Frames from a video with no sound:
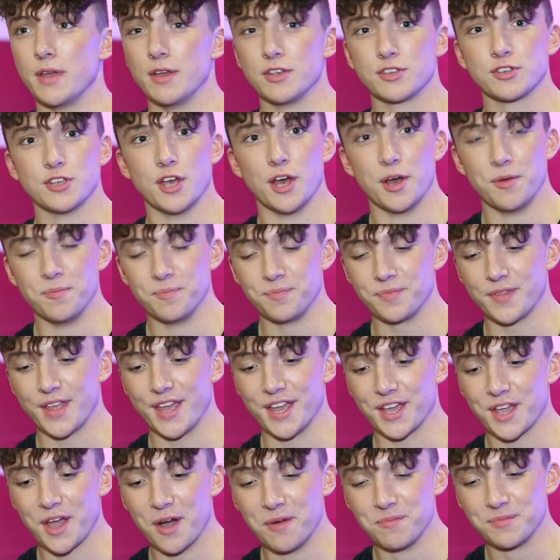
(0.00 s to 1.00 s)
It's um,
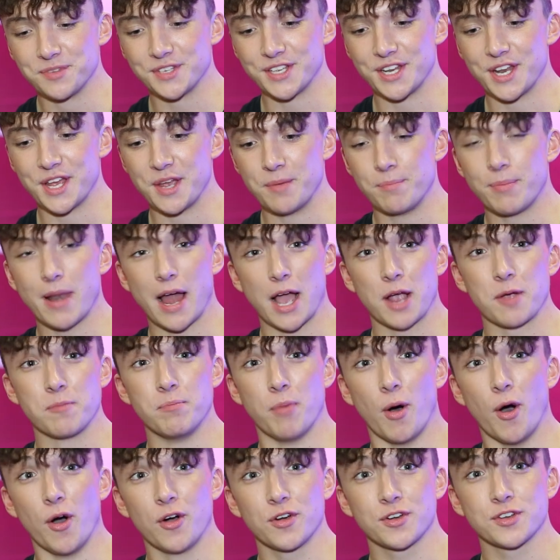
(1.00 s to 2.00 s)
it comes in a
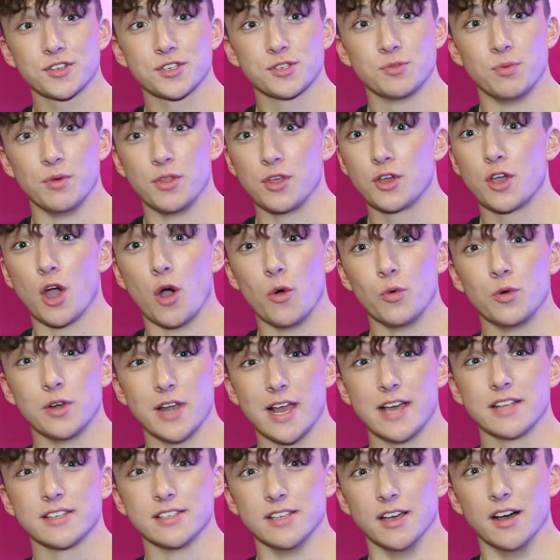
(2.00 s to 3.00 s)
black box with a gold
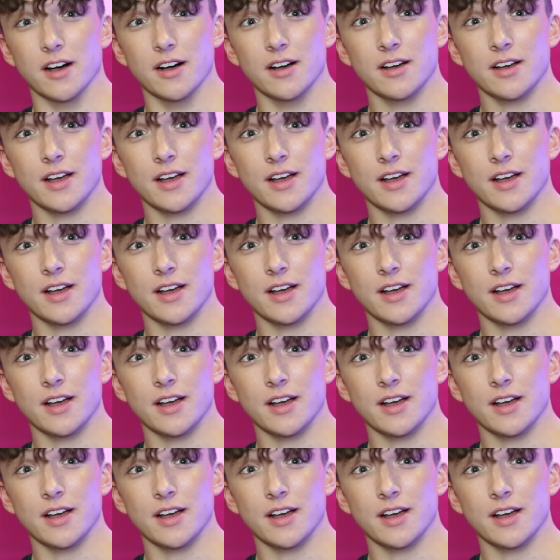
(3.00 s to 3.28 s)
letter